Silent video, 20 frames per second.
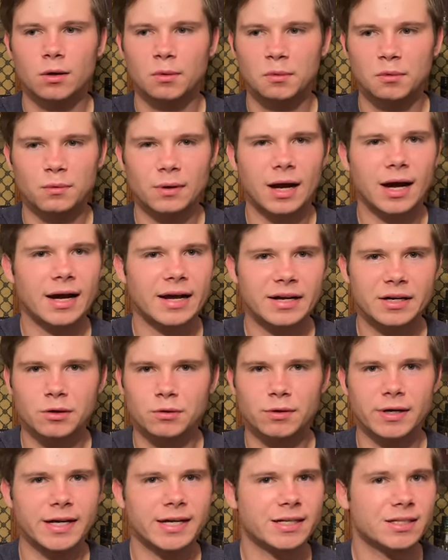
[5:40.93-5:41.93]
rye
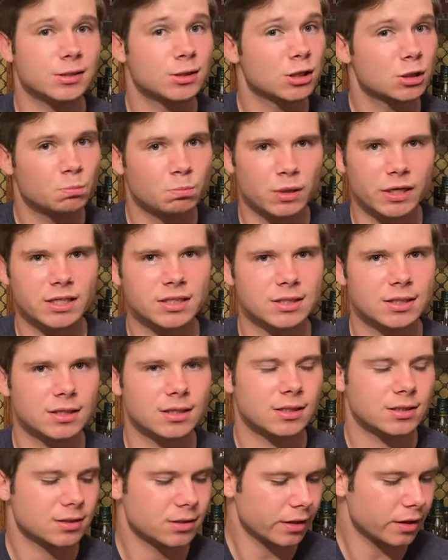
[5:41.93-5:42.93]
grain
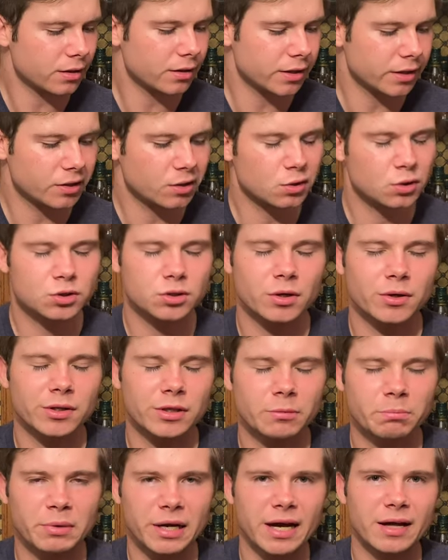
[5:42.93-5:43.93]
spiciness that lingers on
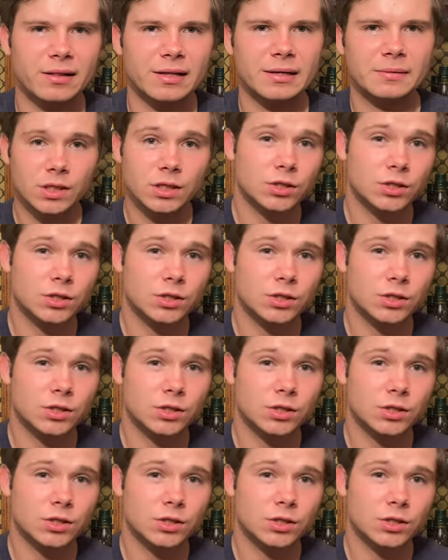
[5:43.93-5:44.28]
the palate.